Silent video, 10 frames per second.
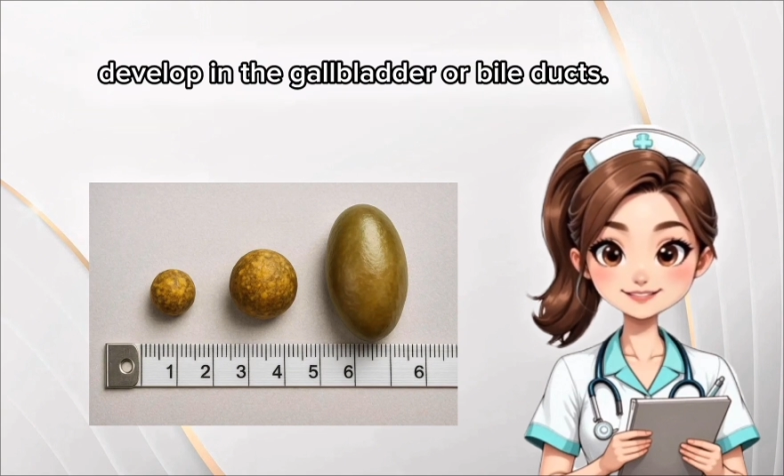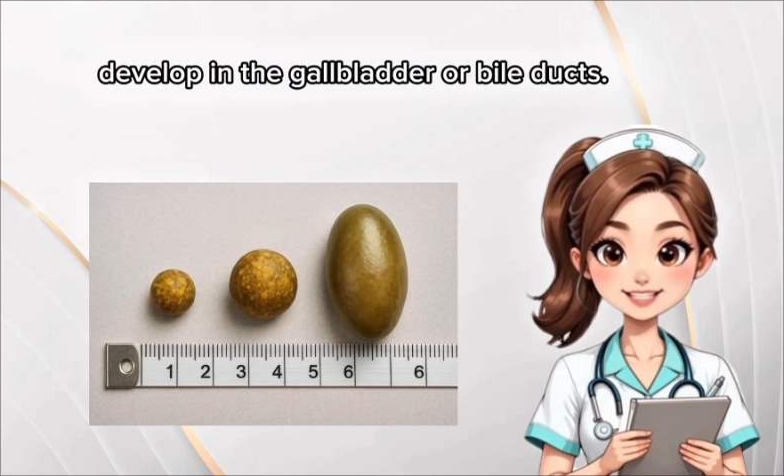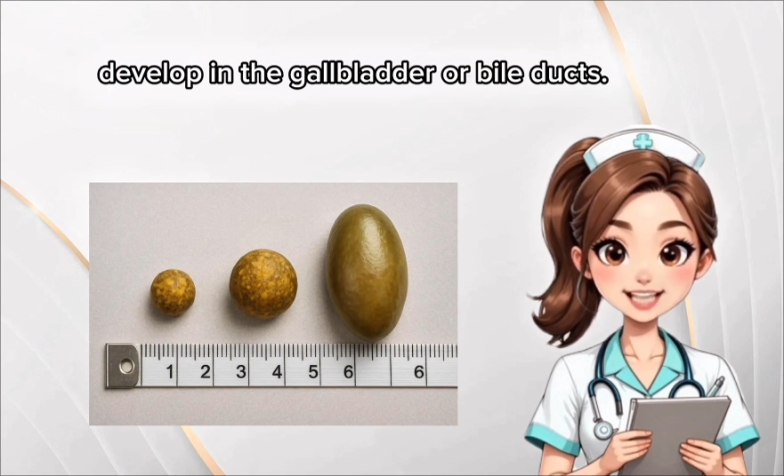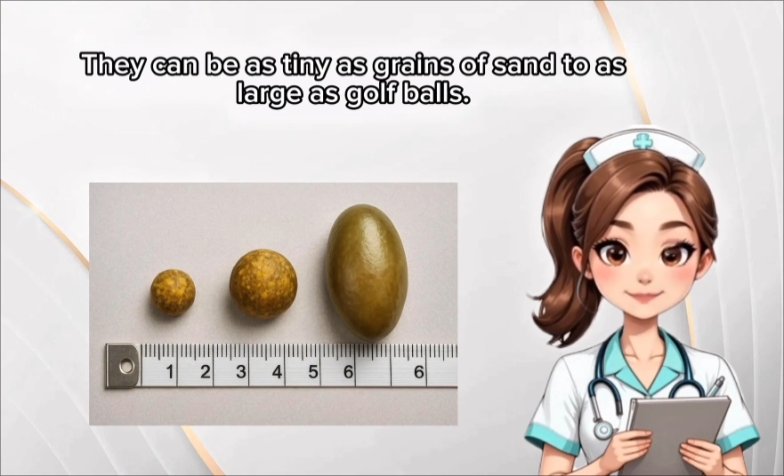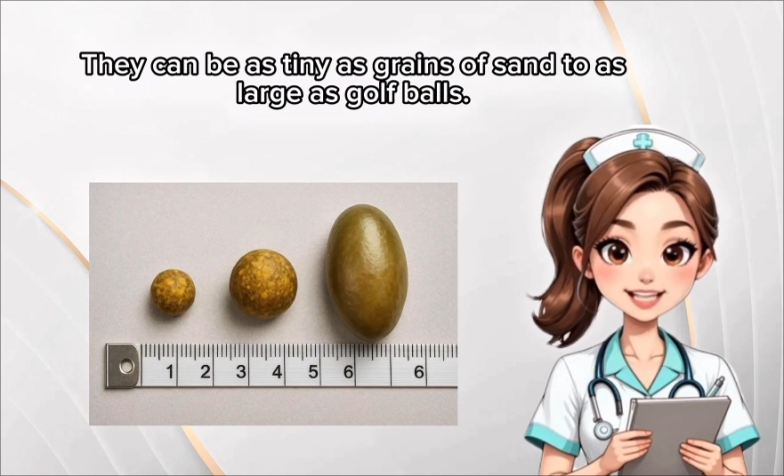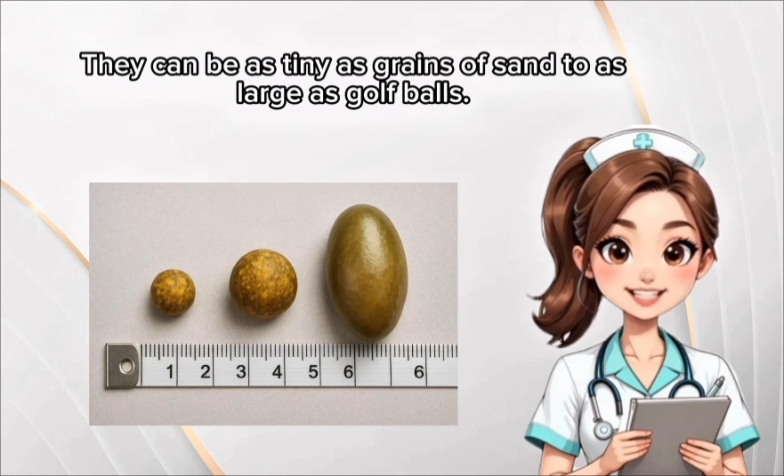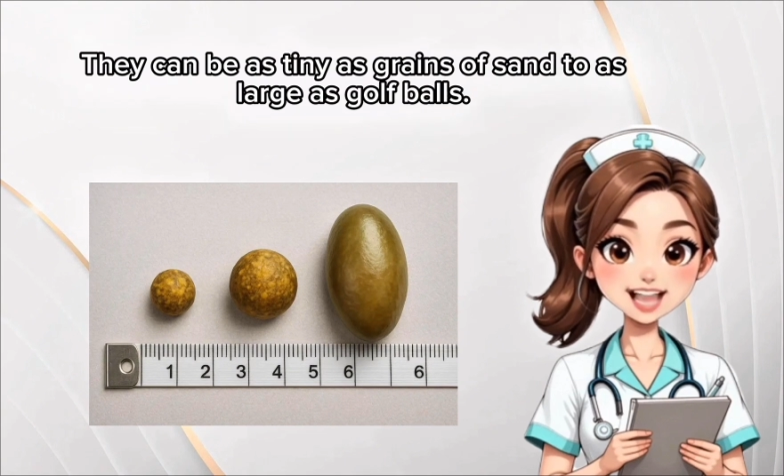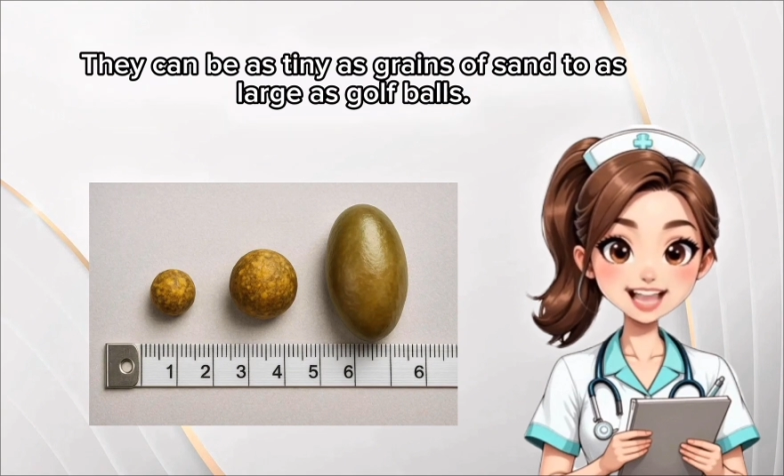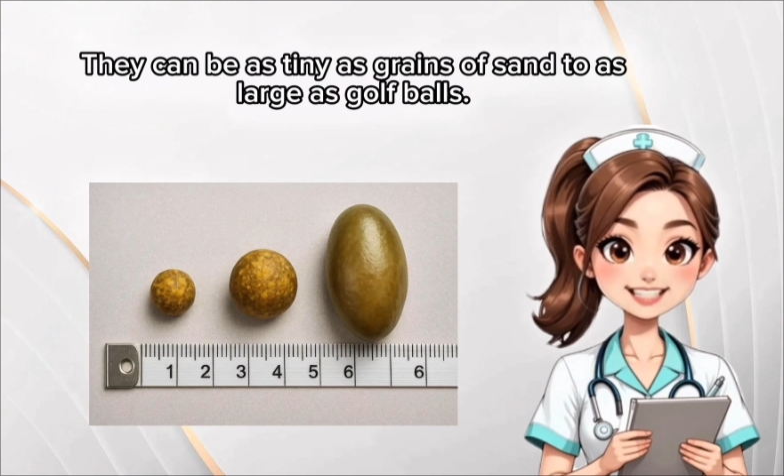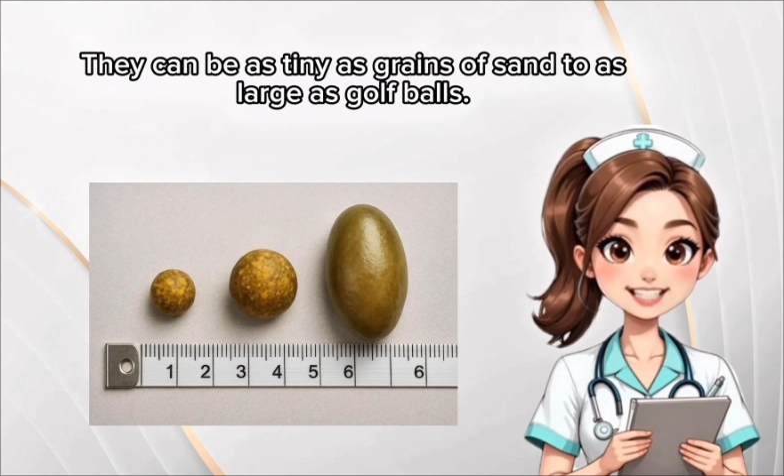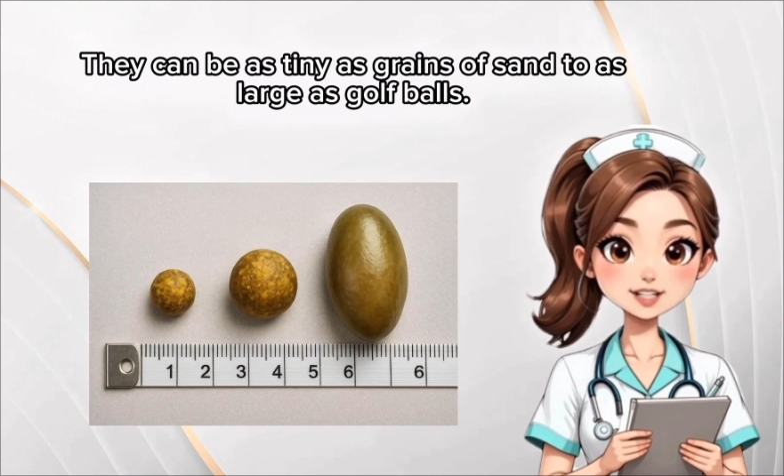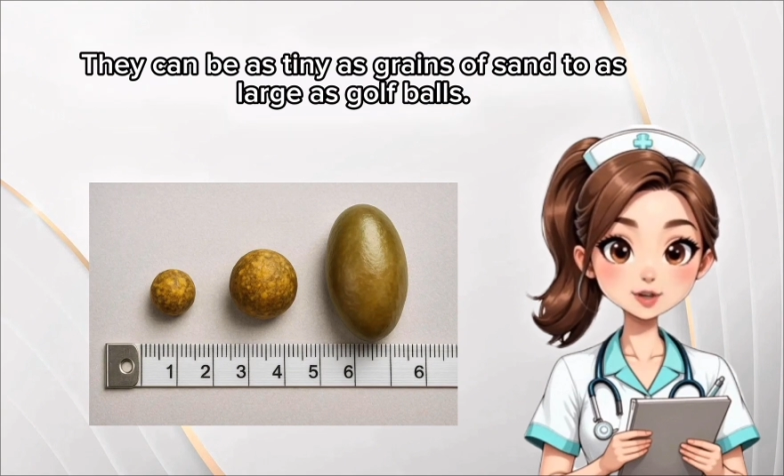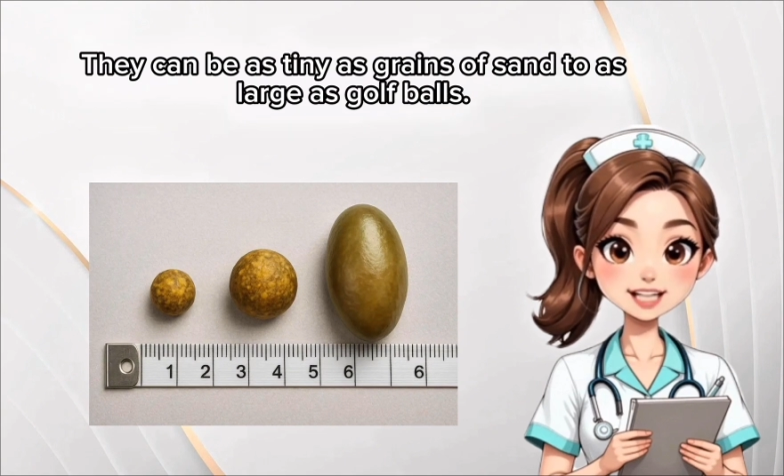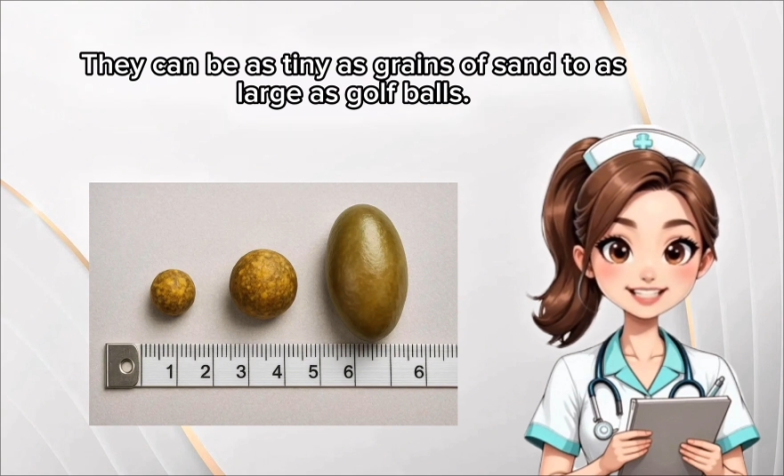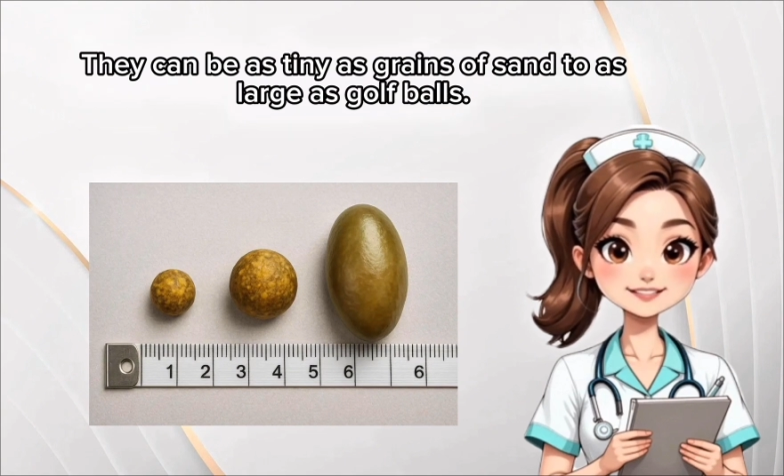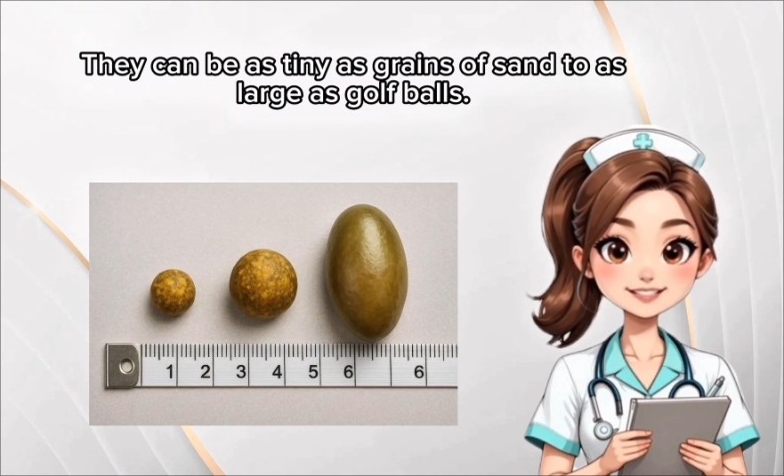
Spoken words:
They can be as tiny as grains of